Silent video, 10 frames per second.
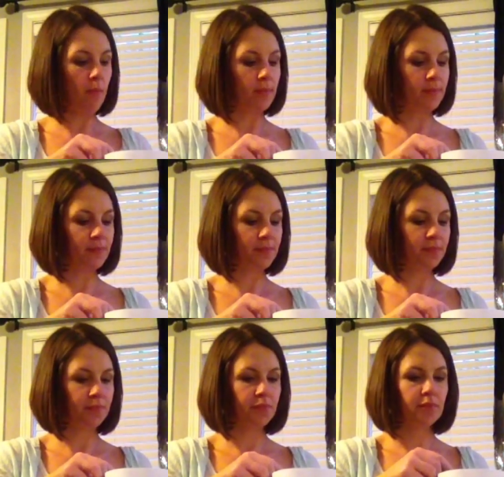
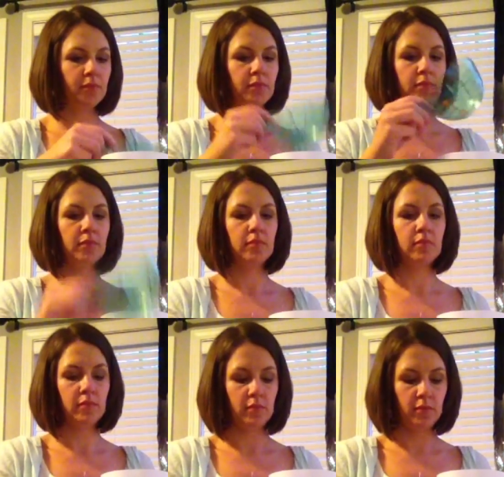
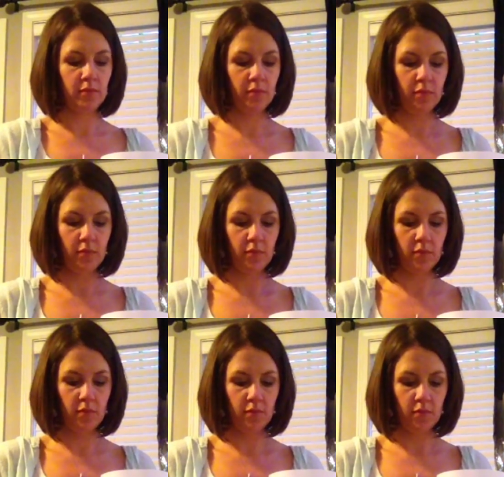
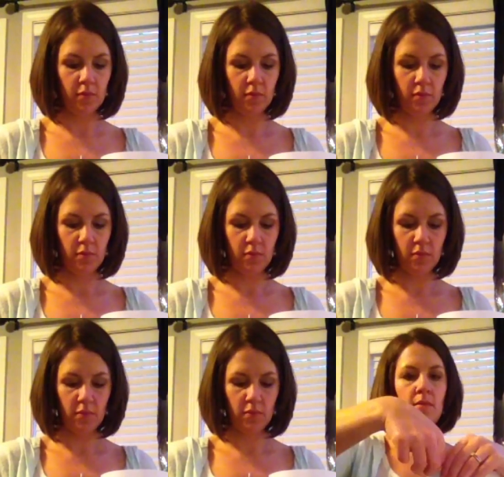
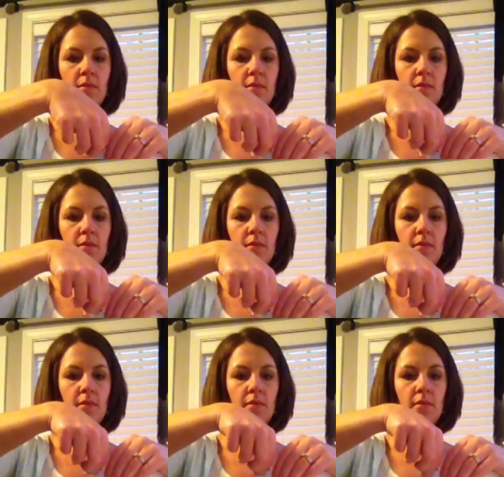
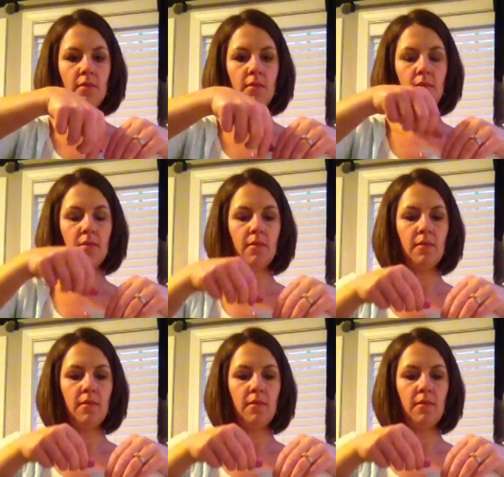Nothing is said.